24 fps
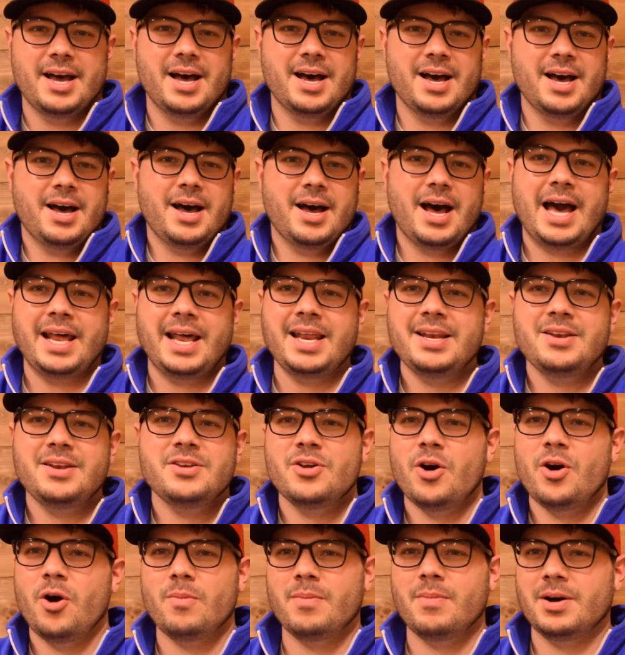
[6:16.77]
I didn't
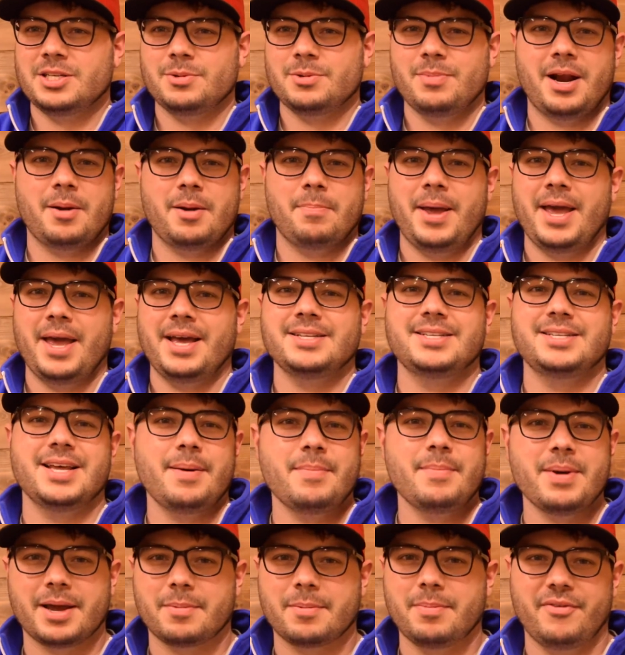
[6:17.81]
know much about a
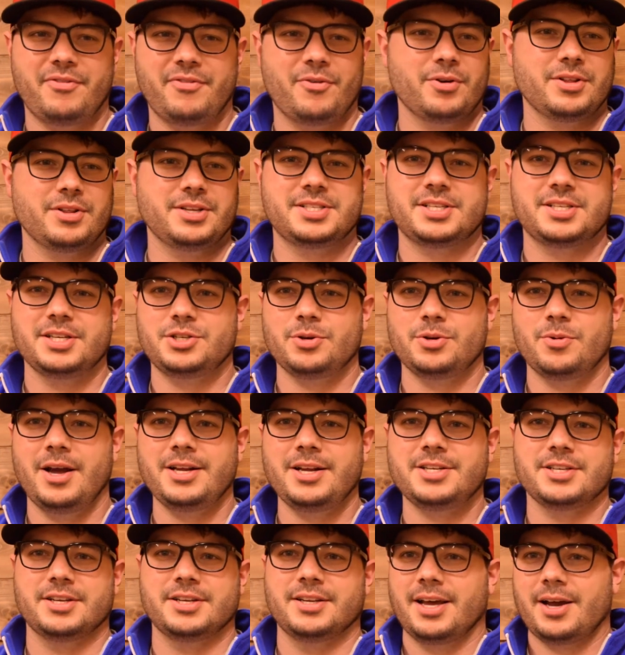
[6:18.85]
pandemic before this
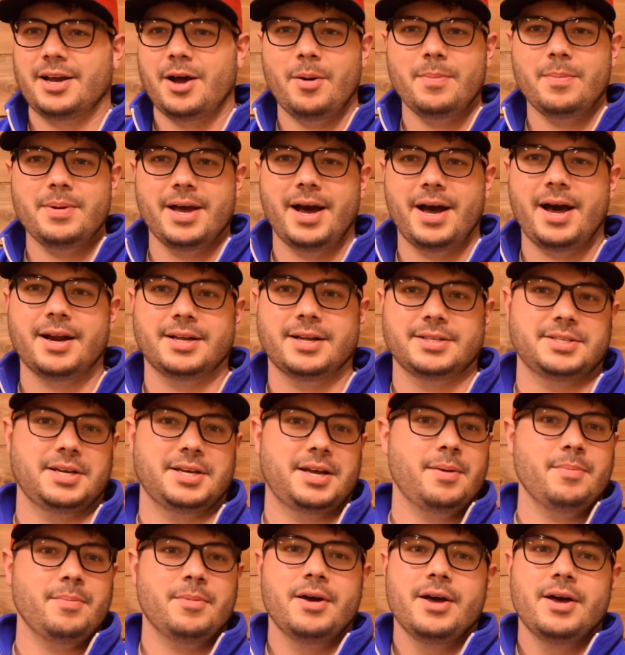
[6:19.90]
situation. Like, I'll be honest, like
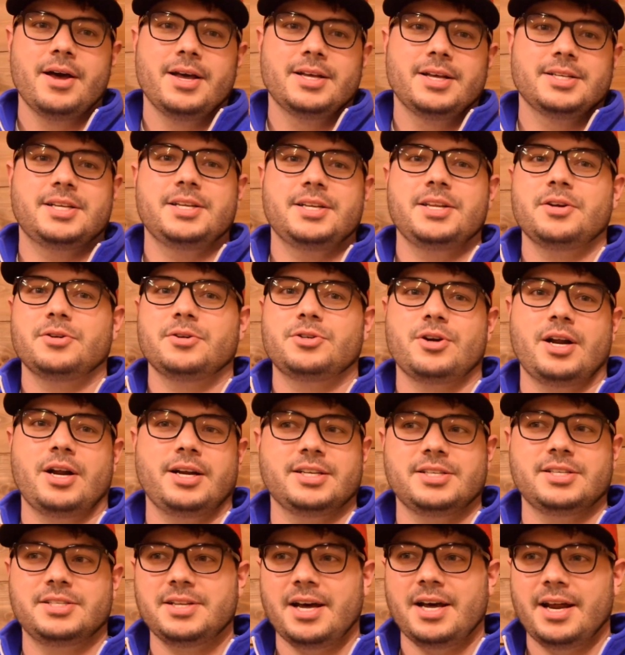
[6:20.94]
I'm sitting here trying to
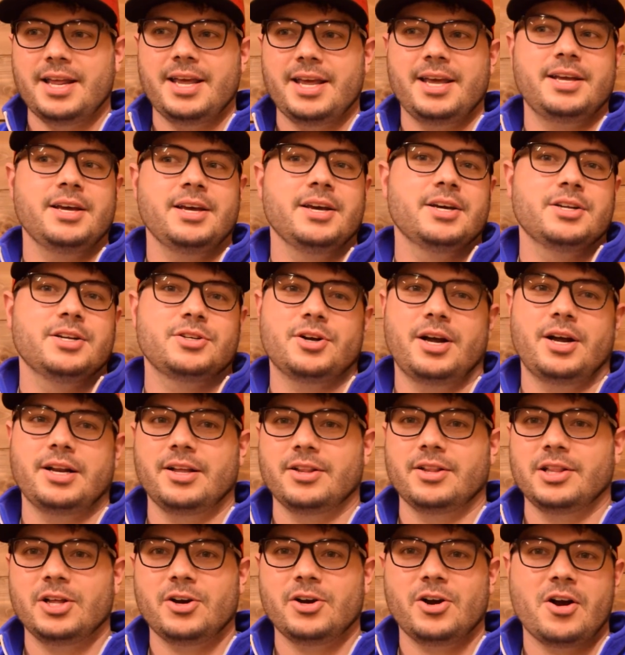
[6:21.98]
study, trying to
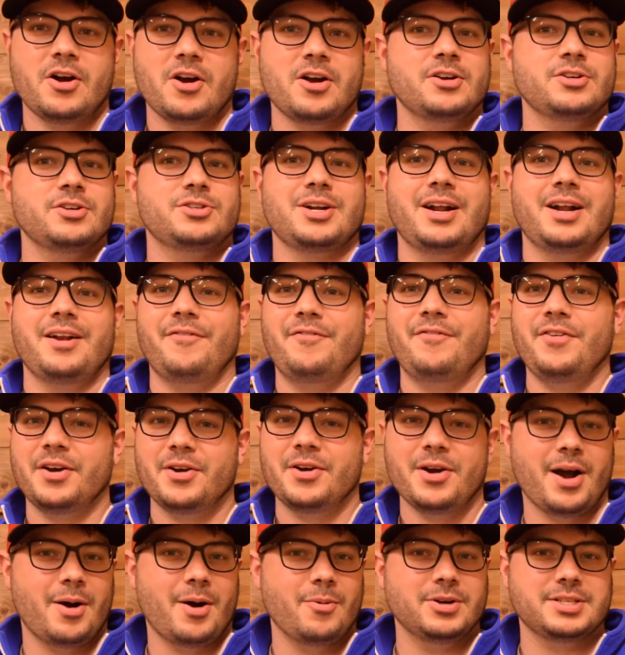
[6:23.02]
learn, trying to
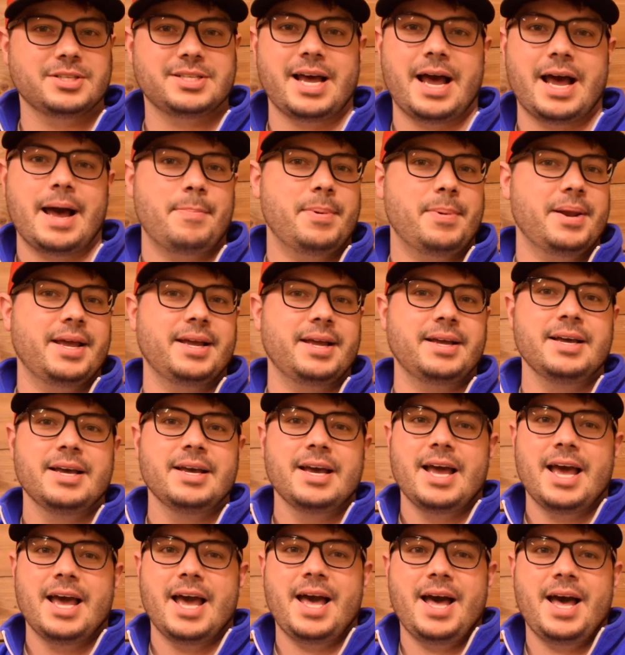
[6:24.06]
figure out what's happening.
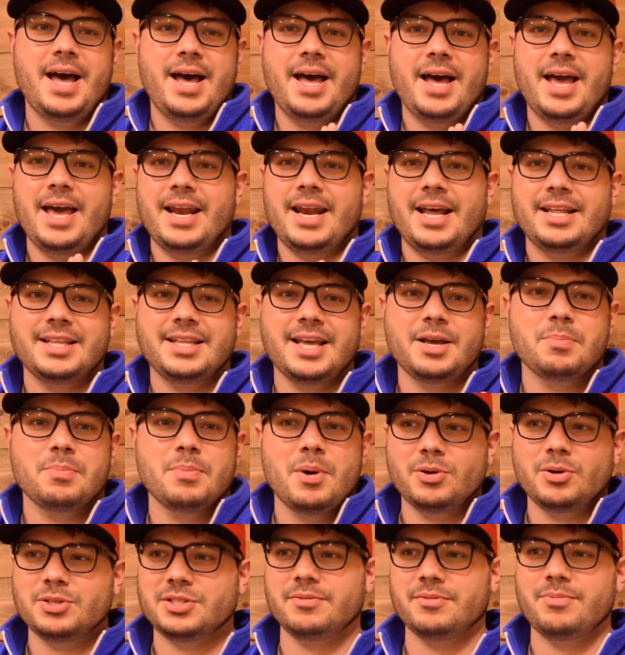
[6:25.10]
And I think
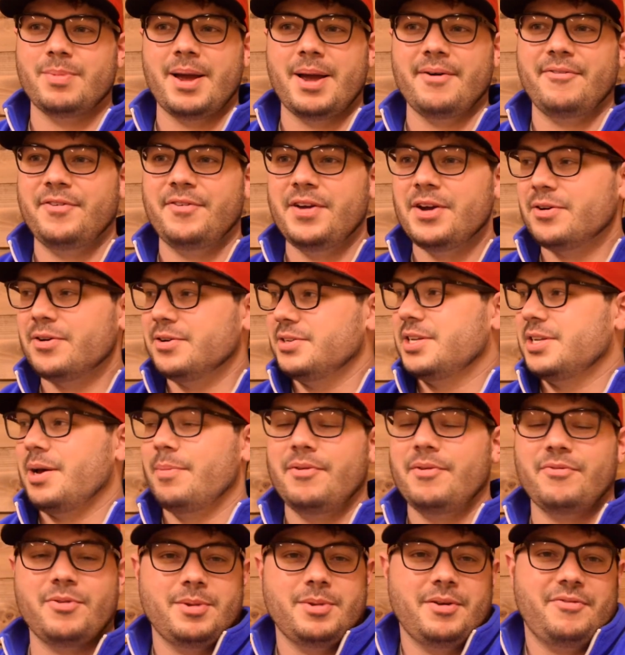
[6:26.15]
most of my fear is
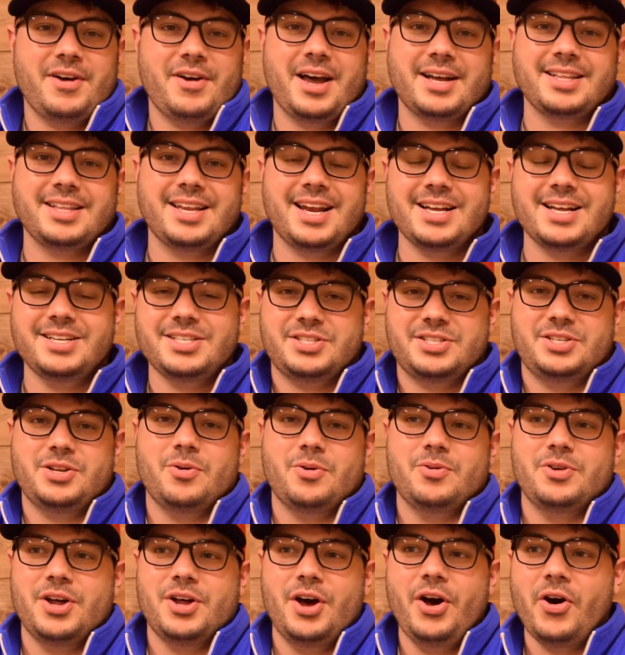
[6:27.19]
coming from the fact that I just
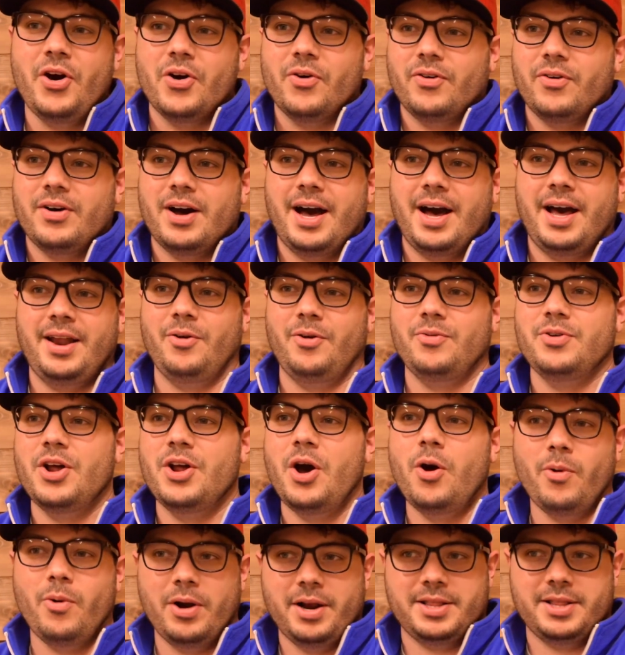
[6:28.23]
don't know. I don't know
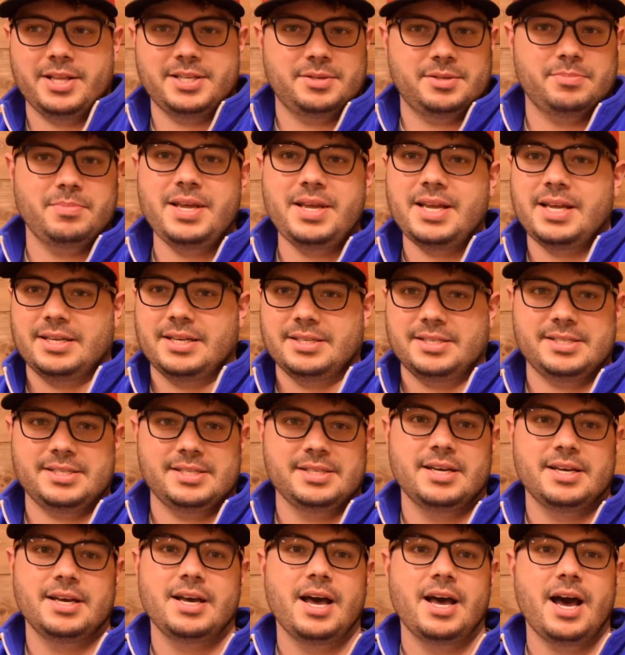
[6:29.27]
what this means.
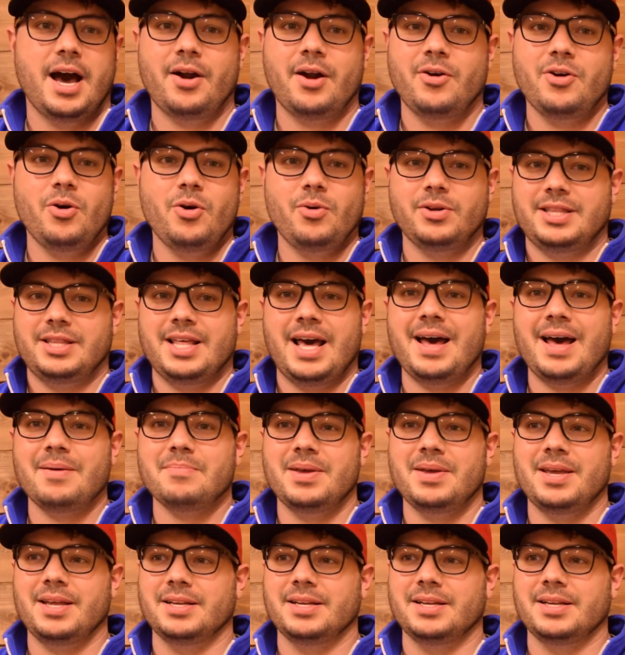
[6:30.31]
I don't know what that